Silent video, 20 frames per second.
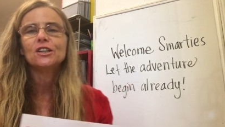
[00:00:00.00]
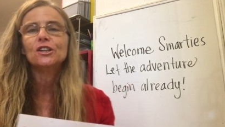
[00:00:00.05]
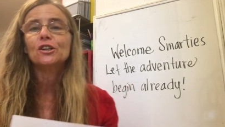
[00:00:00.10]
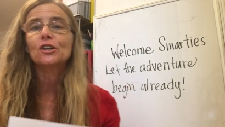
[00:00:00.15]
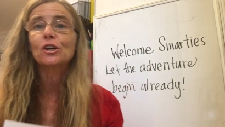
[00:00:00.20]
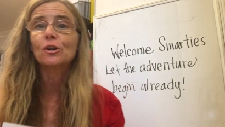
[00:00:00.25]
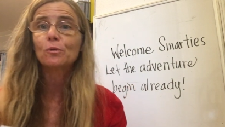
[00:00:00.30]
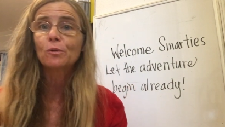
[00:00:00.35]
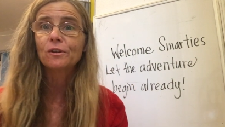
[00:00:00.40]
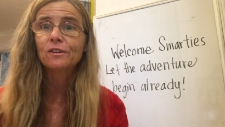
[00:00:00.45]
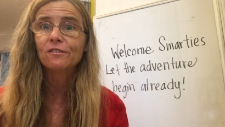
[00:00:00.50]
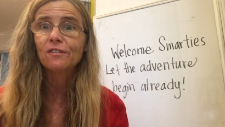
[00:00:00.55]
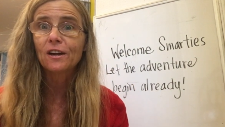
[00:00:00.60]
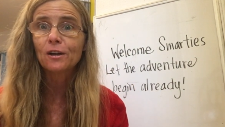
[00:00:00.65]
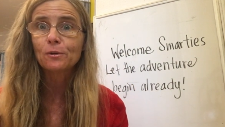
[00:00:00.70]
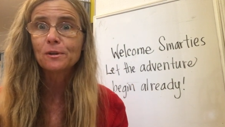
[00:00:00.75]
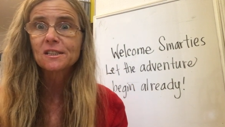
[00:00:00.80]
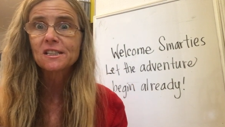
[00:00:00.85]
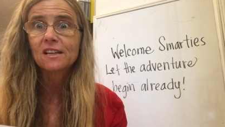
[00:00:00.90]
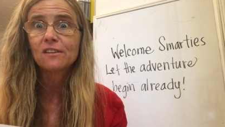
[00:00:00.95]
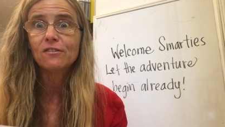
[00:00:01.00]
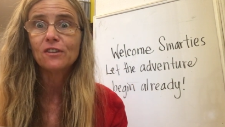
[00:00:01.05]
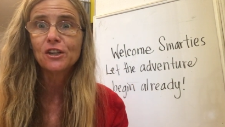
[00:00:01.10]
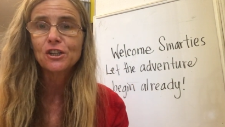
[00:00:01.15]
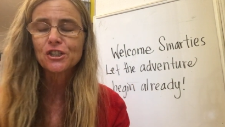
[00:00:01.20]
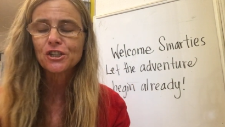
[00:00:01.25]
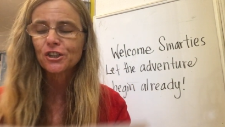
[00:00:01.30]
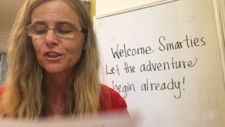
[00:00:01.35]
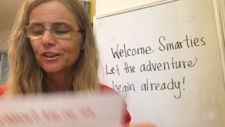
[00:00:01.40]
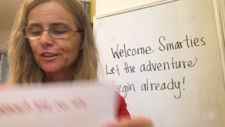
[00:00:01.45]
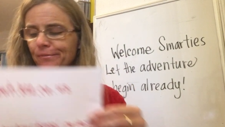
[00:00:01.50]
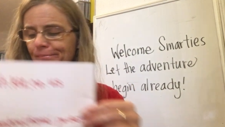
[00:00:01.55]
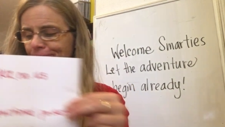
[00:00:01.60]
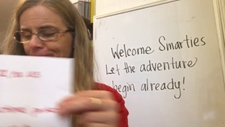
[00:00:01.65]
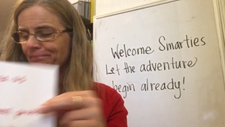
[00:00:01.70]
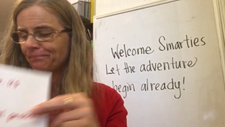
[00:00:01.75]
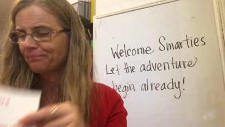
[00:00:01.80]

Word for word: your coronavirus adventure.